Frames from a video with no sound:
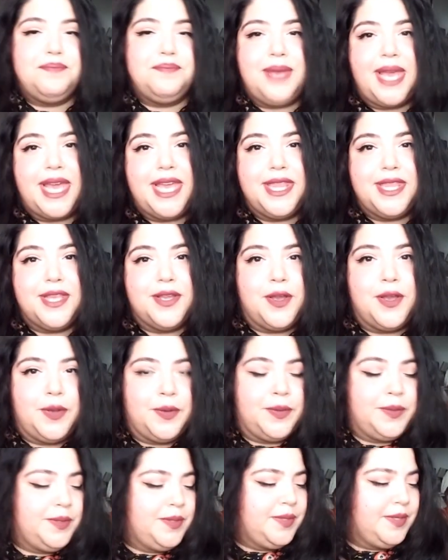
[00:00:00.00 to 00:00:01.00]
Paying the
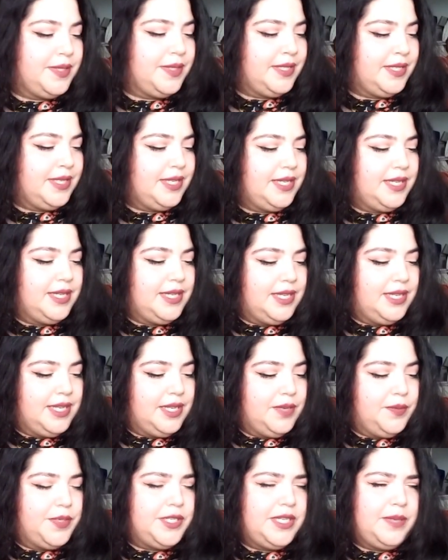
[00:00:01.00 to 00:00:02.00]
Ghost,
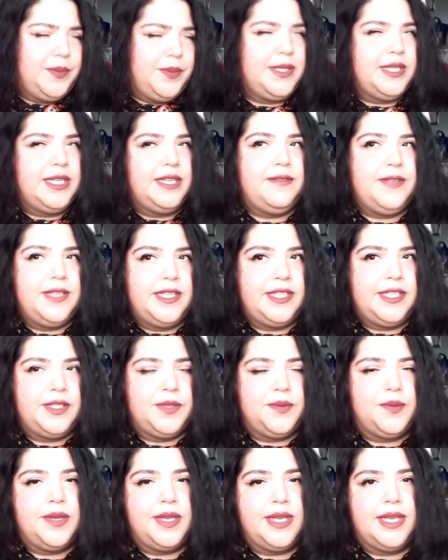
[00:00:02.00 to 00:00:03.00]
which I believe
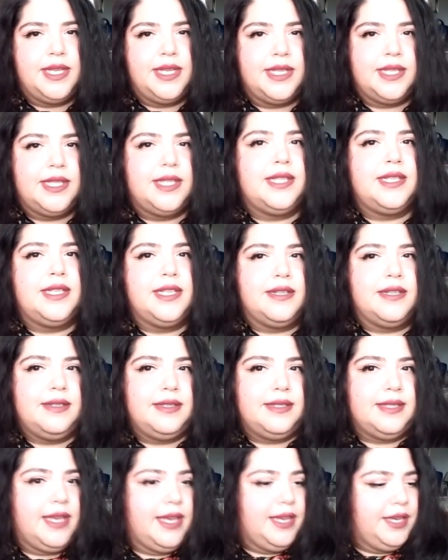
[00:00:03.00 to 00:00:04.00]
is with
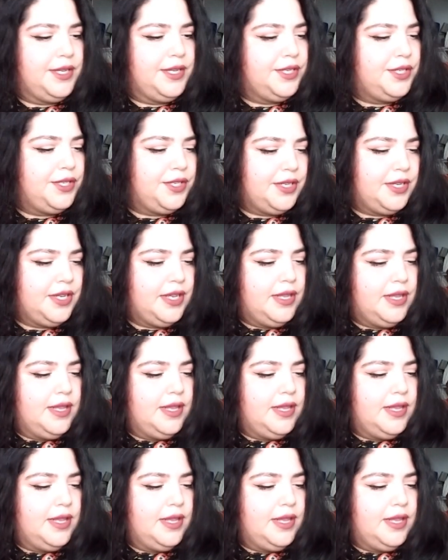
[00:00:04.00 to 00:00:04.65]
Nicolas Cage,